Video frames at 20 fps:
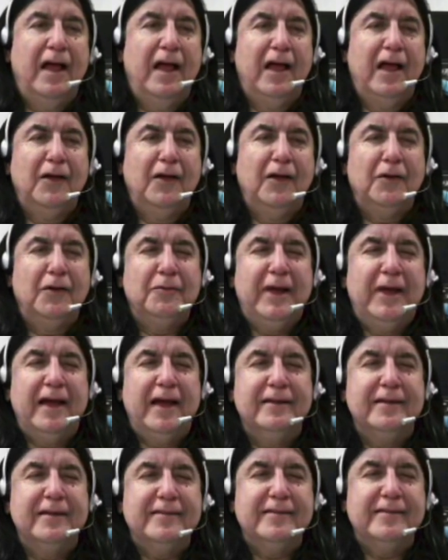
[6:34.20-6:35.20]
We
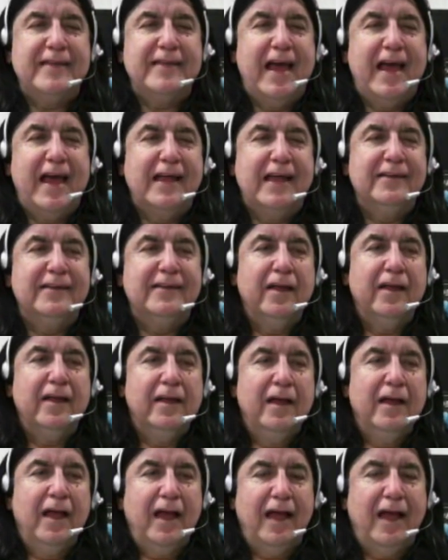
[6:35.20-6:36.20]
understand
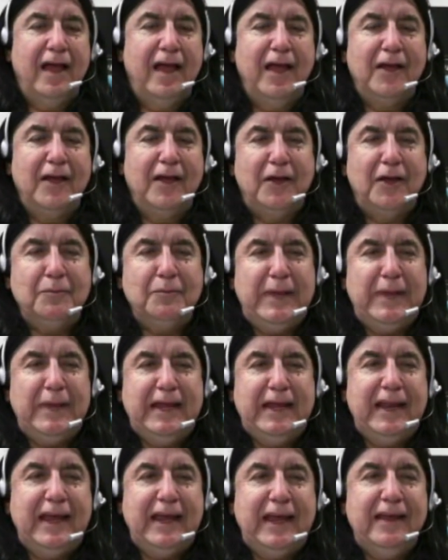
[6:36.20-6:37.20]

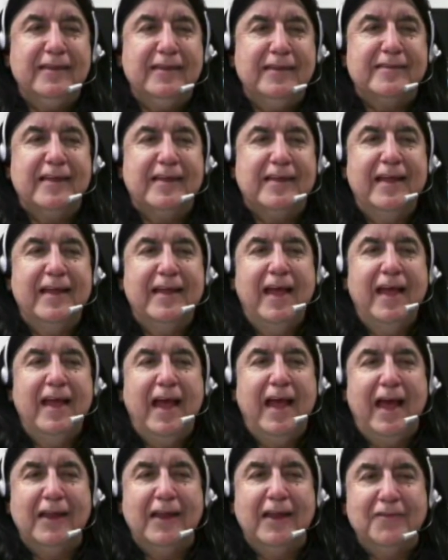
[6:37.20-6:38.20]
meanings
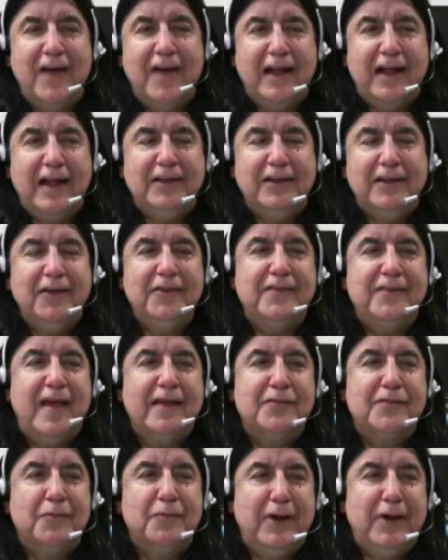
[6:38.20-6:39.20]
and values
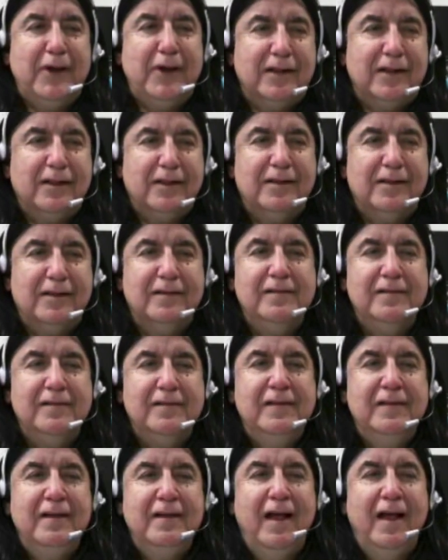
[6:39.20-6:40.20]
as real,
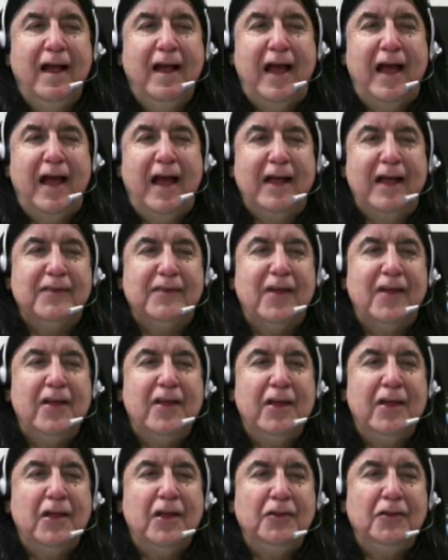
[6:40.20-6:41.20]
and
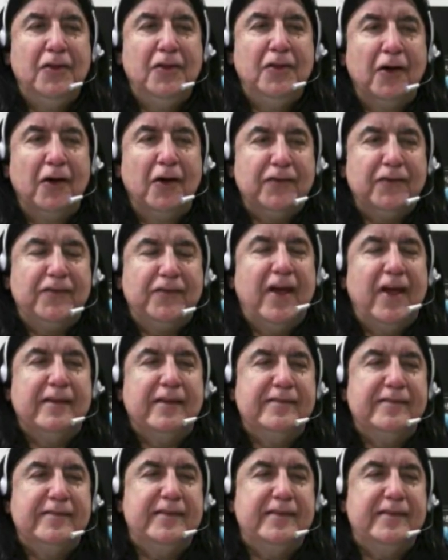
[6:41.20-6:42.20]
not just
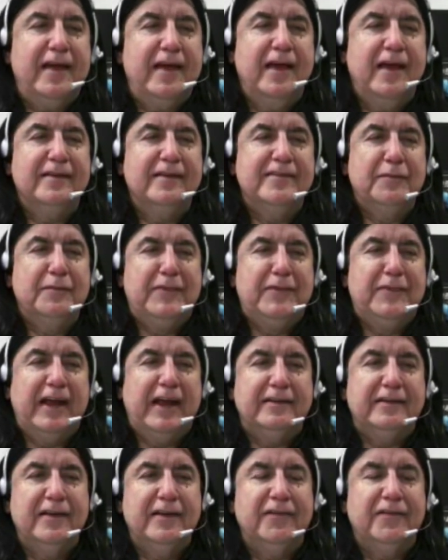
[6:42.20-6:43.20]

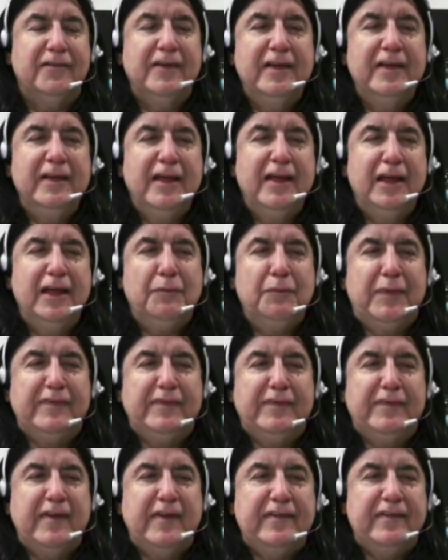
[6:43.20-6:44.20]
subjective
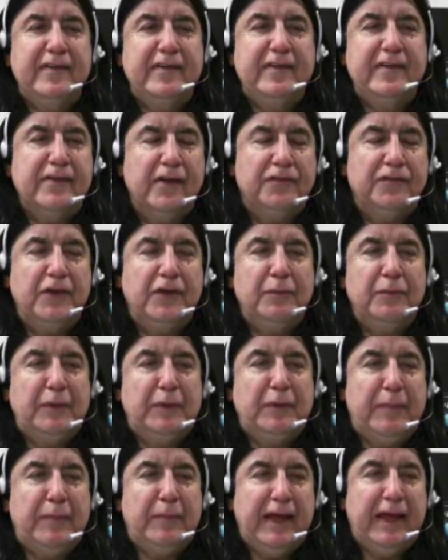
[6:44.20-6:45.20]
impositions of human
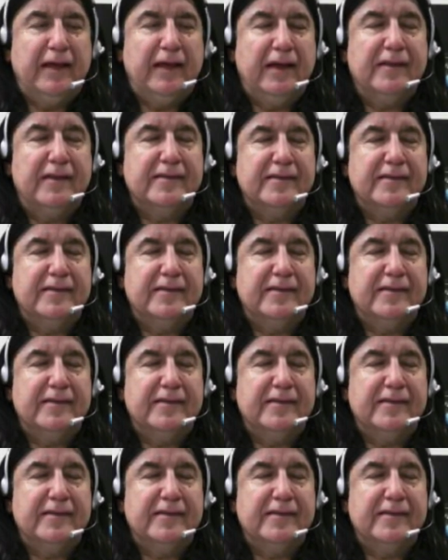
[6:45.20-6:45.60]
beings,